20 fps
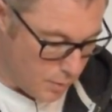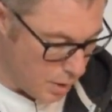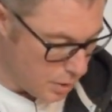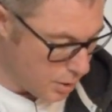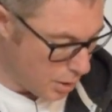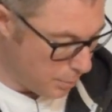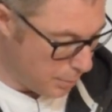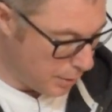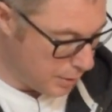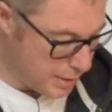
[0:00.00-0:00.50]

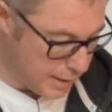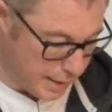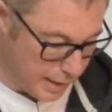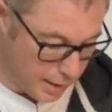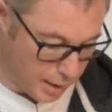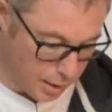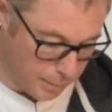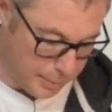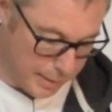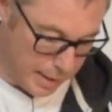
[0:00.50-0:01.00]
So by
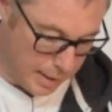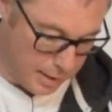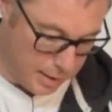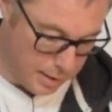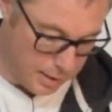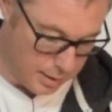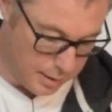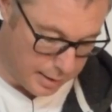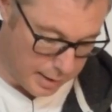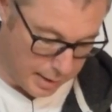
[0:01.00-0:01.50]
tinning I mean
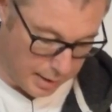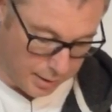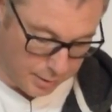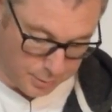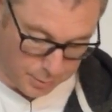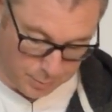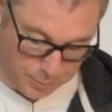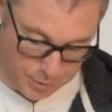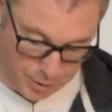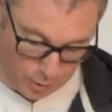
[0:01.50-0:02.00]
getting
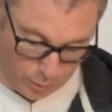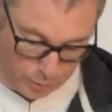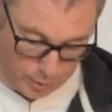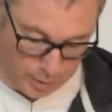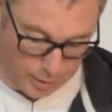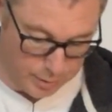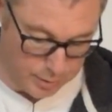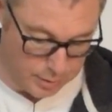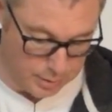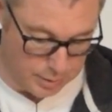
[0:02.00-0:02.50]
some
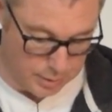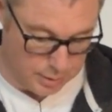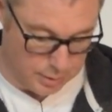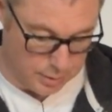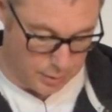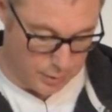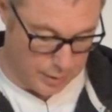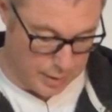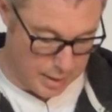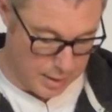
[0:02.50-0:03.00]
solder
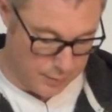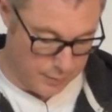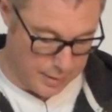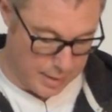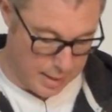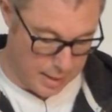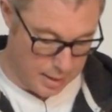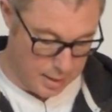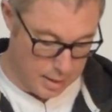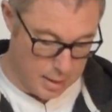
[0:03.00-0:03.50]
on the end of
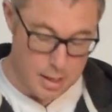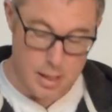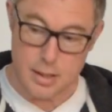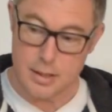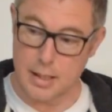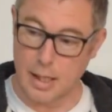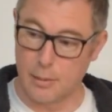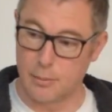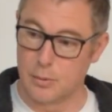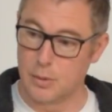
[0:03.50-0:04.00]
there.
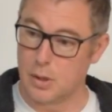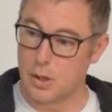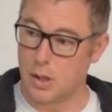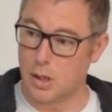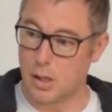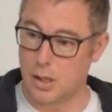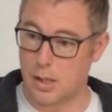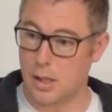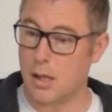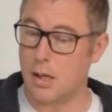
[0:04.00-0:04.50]
Now,
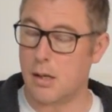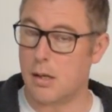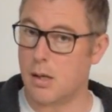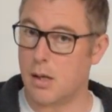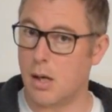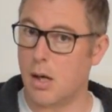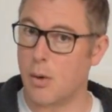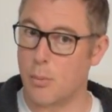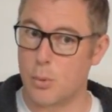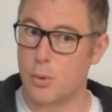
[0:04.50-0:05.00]

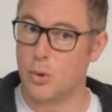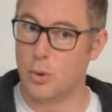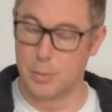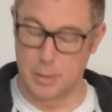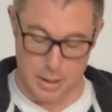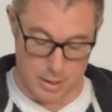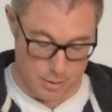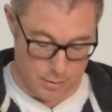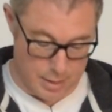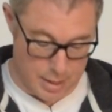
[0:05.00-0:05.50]
I would
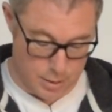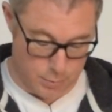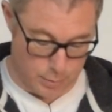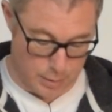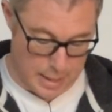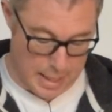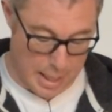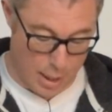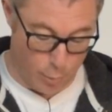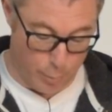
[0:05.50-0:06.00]
normally do this
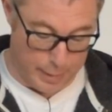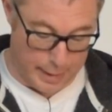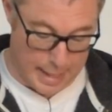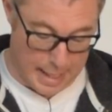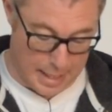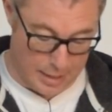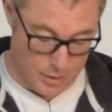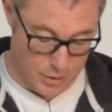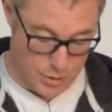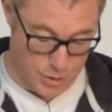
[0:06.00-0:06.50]
with a helping
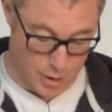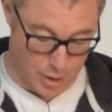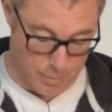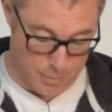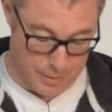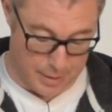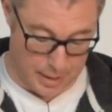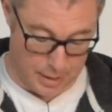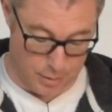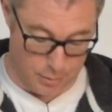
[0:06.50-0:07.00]
hands type
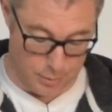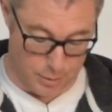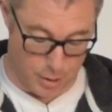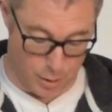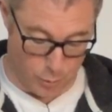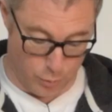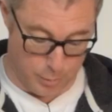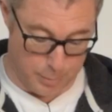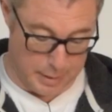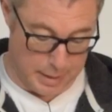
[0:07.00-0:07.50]
thing that would
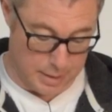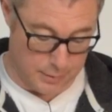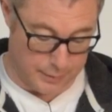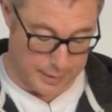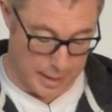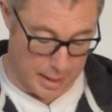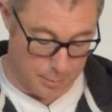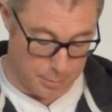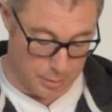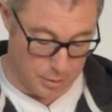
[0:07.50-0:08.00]
hold the piece of
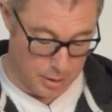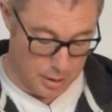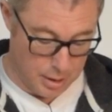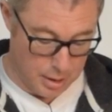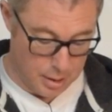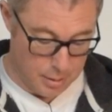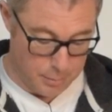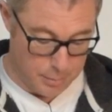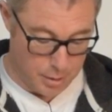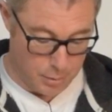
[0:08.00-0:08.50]
cable,
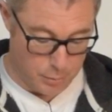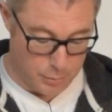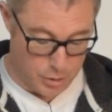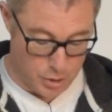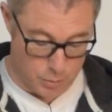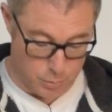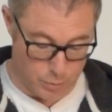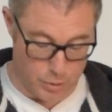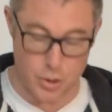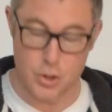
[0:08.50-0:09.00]
but I would
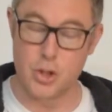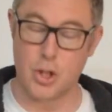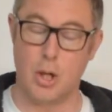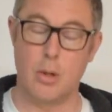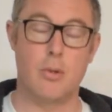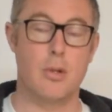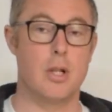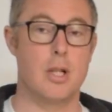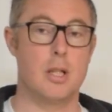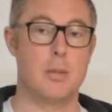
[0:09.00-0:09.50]
just want to
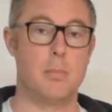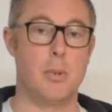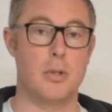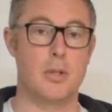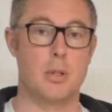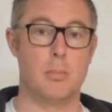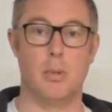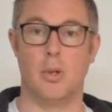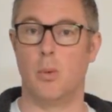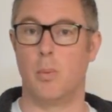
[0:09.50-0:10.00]
show that it's
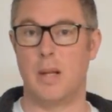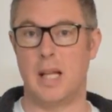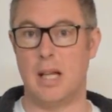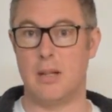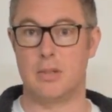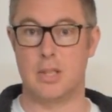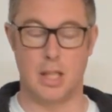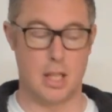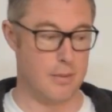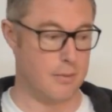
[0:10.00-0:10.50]
possible
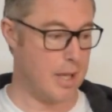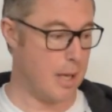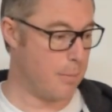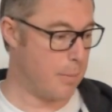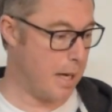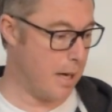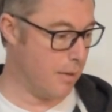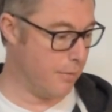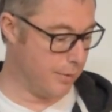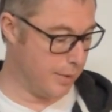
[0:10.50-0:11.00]
without any of that
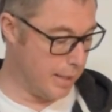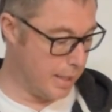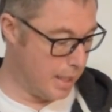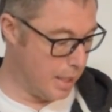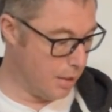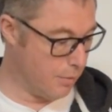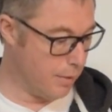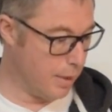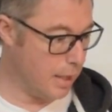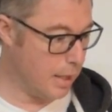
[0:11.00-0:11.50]

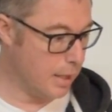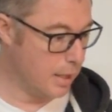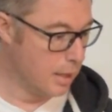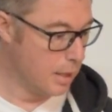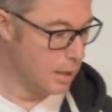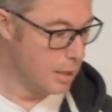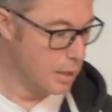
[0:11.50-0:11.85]
paraphernalia really.